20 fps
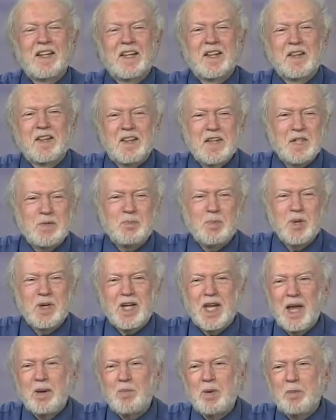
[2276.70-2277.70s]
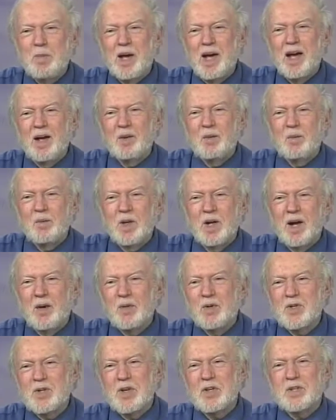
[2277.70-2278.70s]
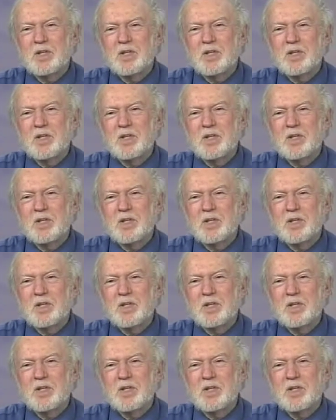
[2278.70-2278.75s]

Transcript: this book came about when I was on